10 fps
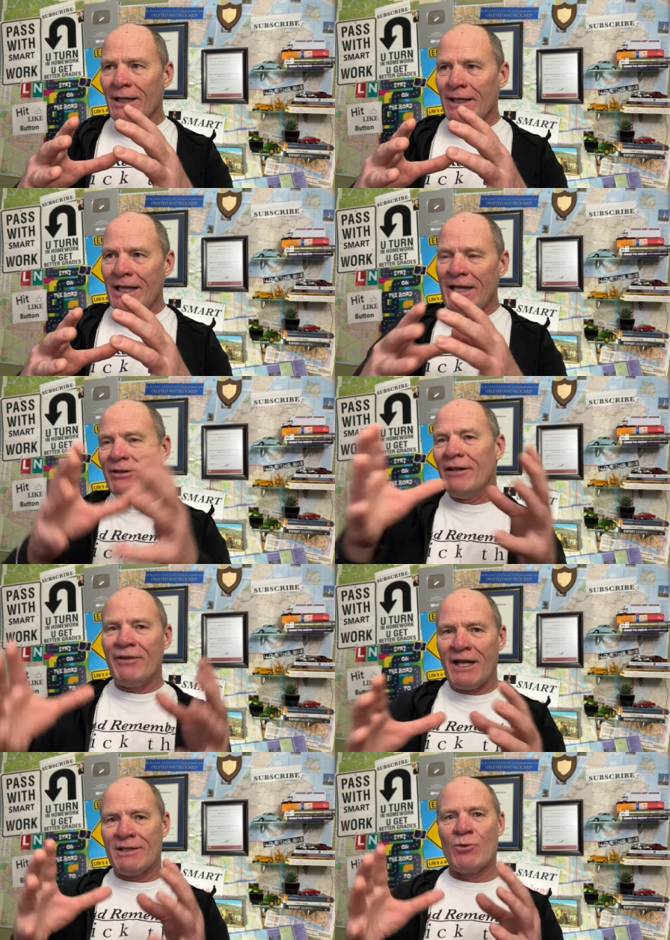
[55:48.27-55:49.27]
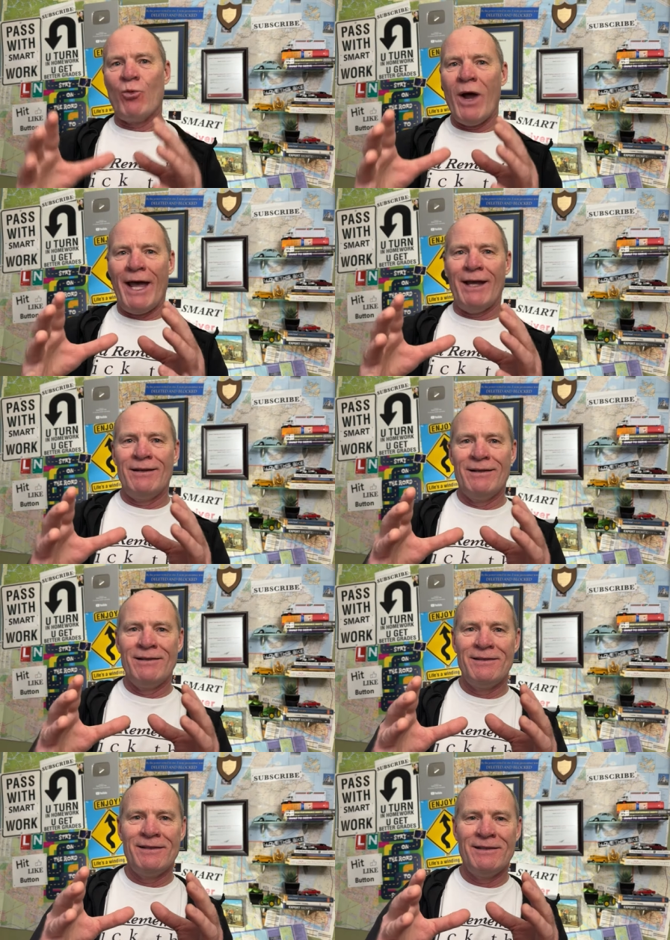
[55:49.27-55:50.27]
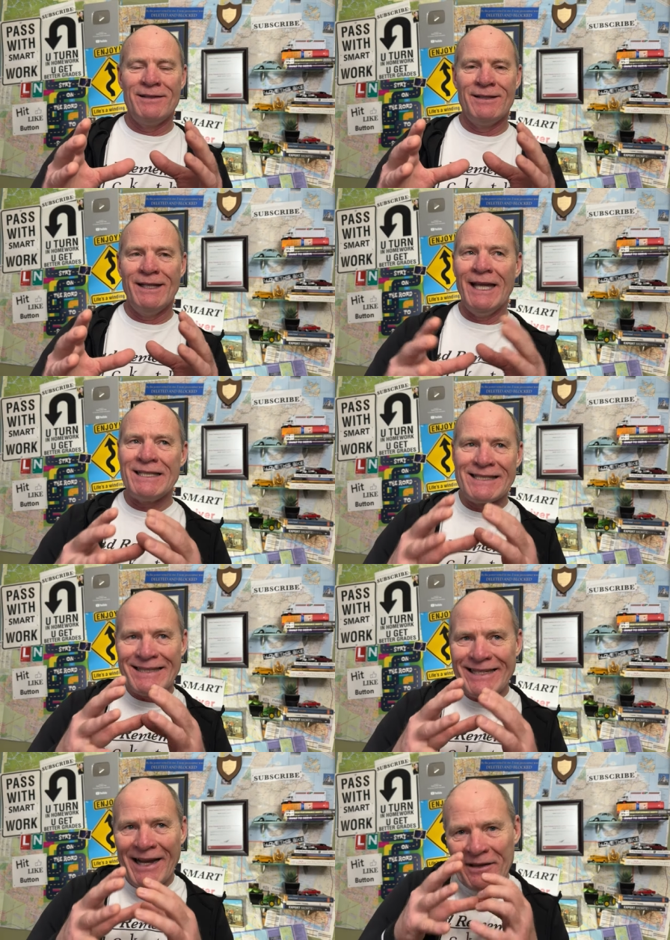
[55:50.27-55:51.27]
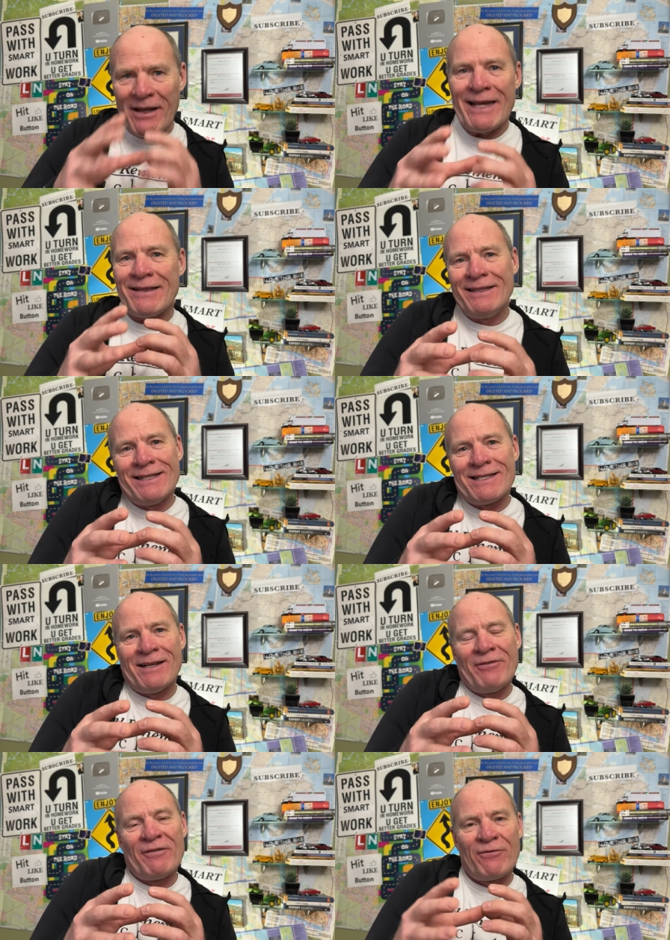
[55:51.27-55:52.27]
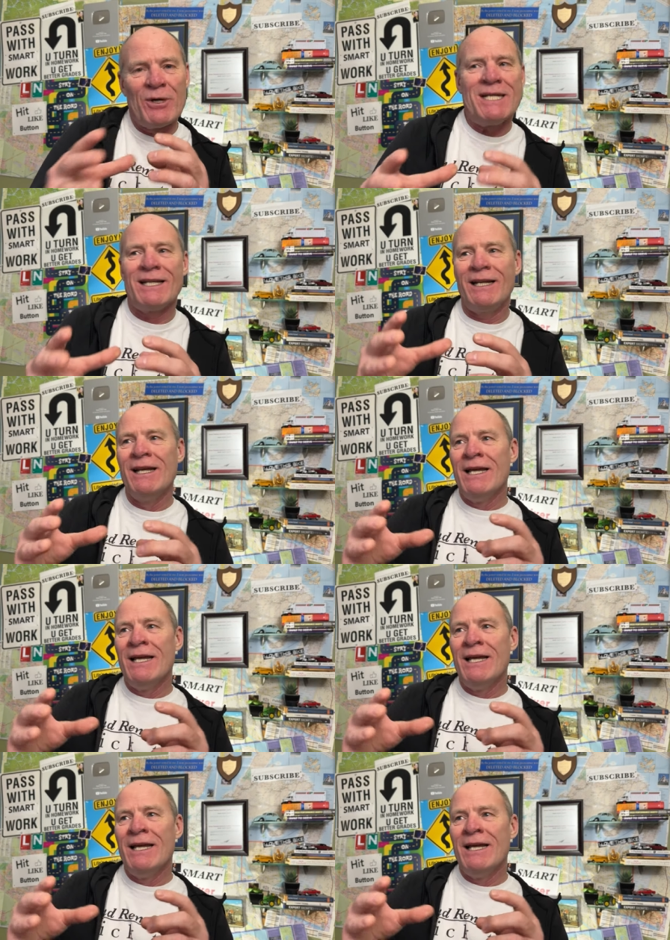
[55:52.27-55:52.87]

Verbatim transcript: even if it gets wet, it's the unlikeliness of it freezing.